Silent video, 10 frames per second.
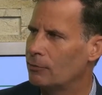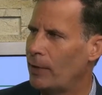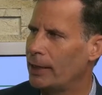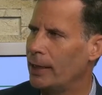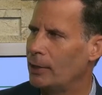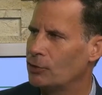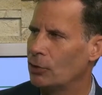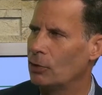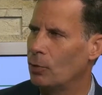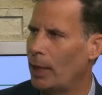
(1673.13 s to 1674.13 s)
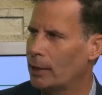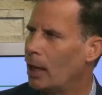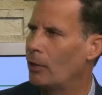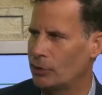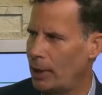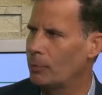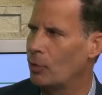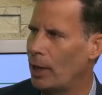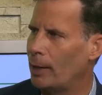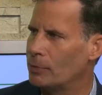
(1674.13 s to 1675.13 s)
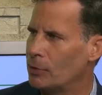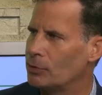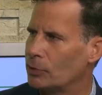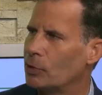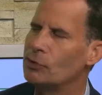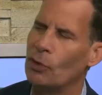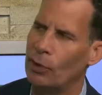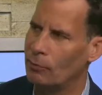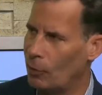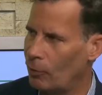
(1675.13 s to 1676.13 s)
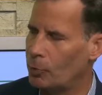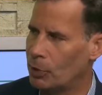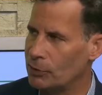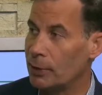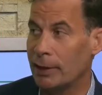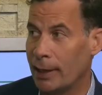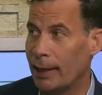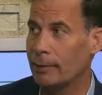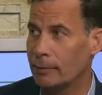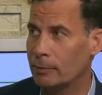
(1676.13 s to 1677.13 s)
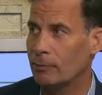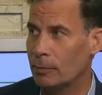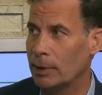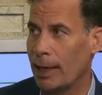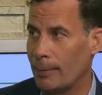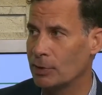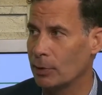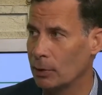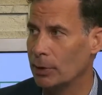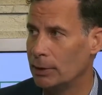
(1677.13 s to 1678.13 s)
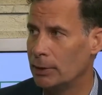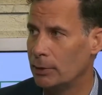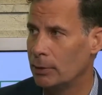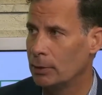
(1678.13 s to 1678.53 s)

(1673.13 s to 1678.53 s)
financial white collar type crimes, those don't involve prison, and they absolutely do.